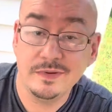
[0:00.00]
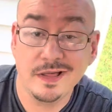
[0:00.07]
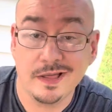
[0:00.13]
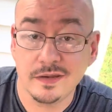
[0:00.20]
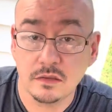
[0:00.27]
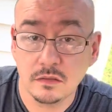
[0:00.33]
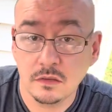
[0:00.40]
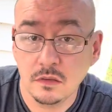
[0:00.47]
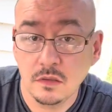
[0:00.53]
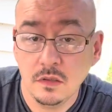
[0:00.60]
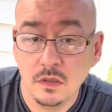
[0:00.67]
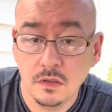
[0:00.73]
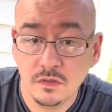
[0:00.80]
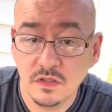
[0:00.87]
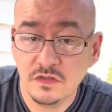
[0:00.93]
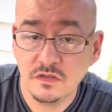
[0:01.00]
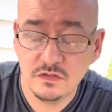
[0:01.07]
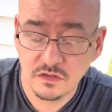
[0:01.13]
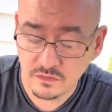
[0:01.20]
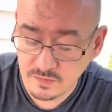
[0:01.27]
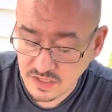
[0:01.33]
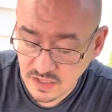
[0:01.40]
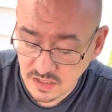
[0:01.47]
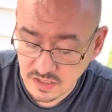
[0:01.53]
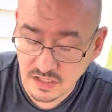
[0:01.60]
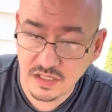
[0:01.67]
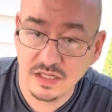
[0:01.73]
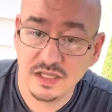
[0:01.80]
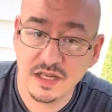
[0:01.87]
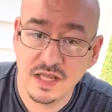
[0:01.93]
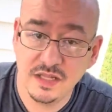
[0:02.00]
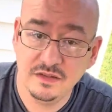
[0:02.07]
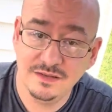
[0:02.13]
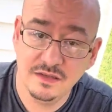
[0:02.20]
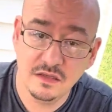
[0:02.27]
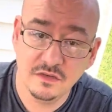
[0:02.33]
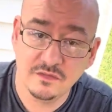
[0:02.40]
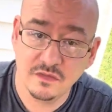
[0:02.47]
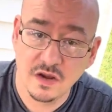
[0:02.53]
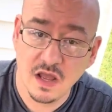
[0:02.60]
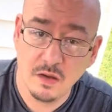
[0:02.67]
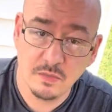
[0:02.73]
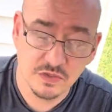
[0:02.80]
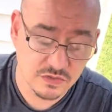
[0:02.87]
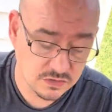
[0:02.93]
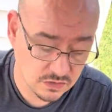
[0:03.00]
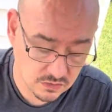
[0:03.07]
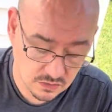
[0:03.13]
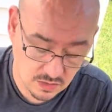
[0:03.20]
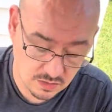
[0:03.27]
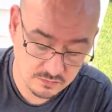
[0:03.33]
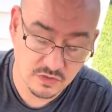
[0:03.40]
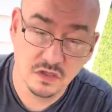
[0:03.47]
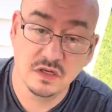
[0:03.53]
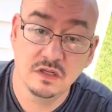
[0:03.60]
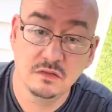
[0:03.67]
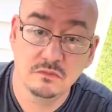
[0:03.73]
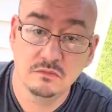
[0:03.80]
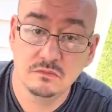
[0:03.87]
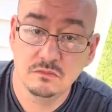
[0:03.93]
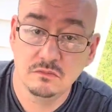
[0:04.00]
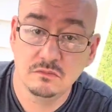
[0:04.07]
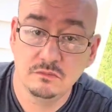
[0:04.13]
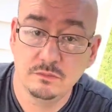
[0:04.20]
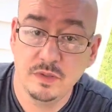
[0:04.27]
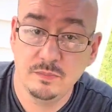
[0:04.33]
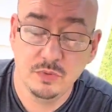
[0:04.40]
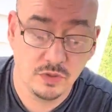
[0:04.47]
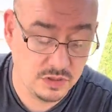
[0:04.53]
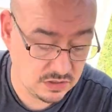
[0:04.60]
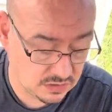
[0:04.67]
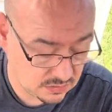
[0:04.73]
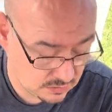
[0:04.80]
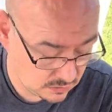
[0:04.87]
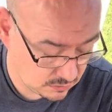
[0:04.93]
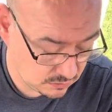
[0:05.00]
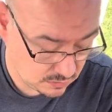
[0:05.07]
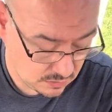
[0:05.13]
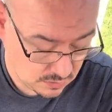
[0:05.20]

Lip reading: not. This is just me kind of getting an idea for how much dirt I'm going to be putting in here.